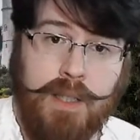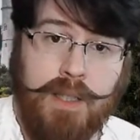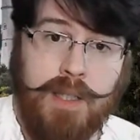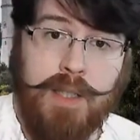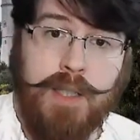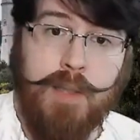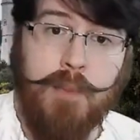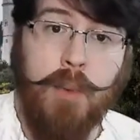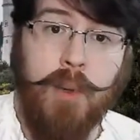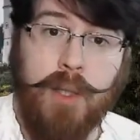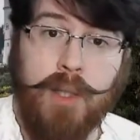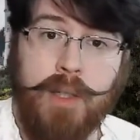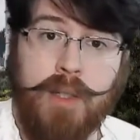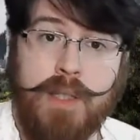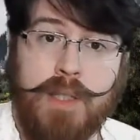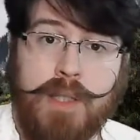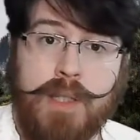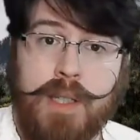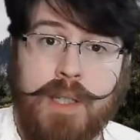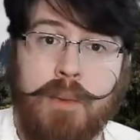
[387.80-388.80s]

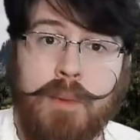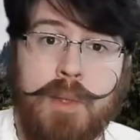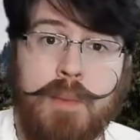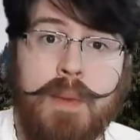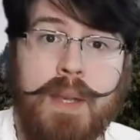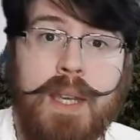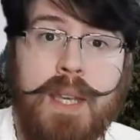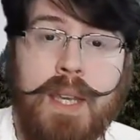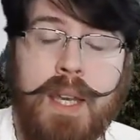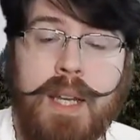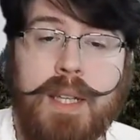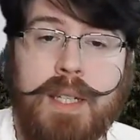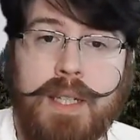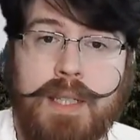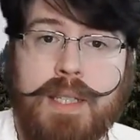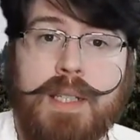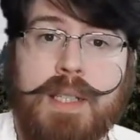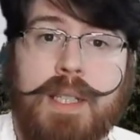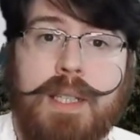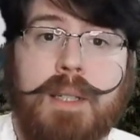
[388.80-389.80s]
Spoilers, it was me, and
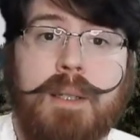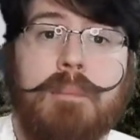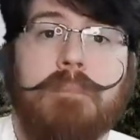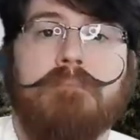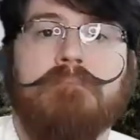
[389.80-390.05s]
yes, I did.